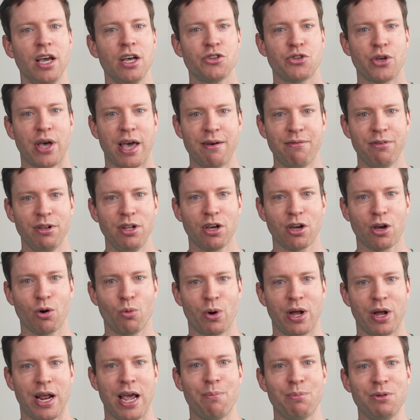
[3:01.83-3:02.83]
So have a look at
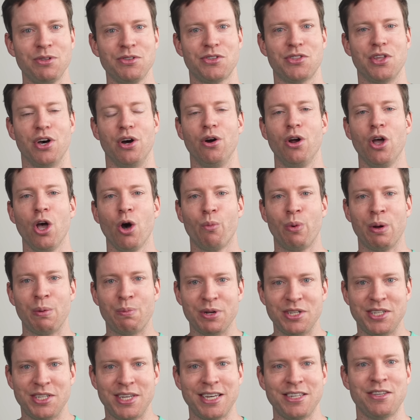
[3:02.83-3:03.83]
what happens, though, when
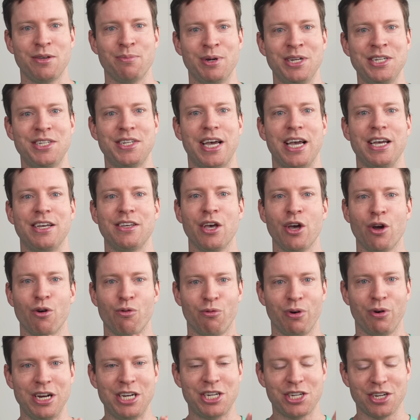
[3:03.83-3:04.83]
potassium intake
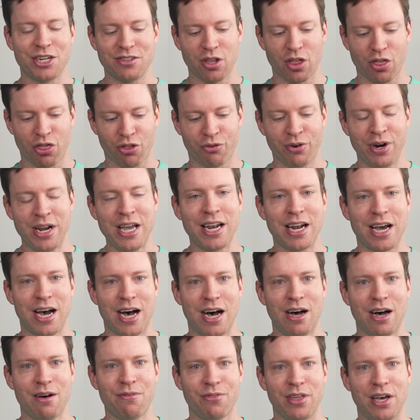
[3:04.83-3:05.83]
reaches
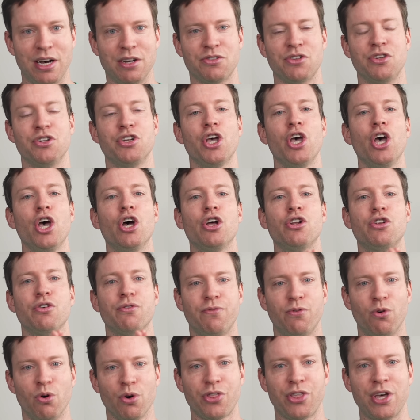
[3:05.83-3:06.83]
3,500 to
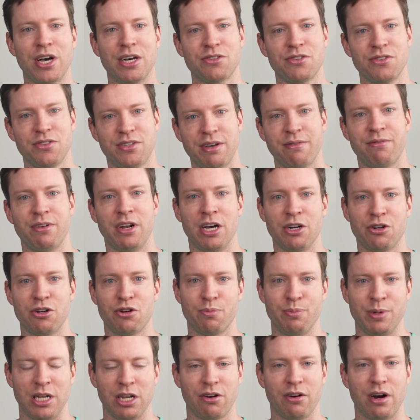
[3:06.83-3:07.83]

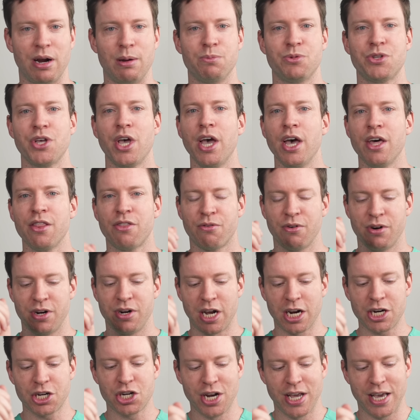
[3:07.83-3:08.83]
4,700 milligrams. The
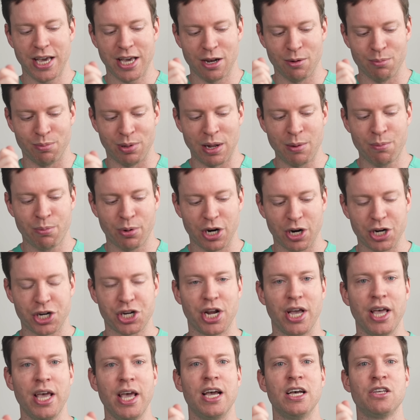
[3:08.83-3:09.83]
reduction here in blood
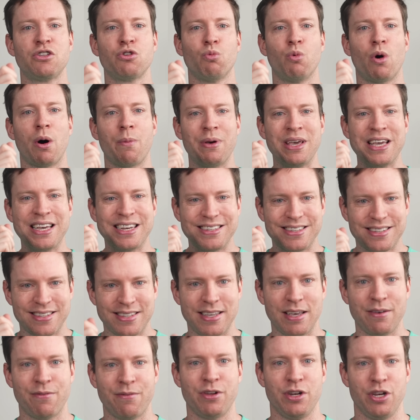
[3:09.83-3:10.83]
pressure is a whopping
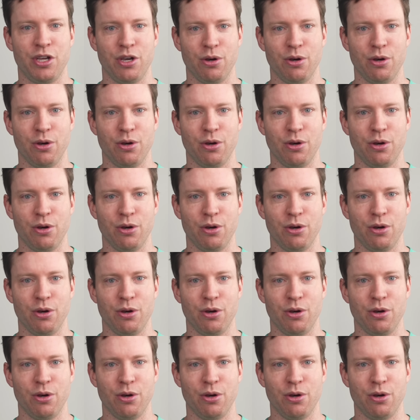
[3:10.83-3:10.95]
7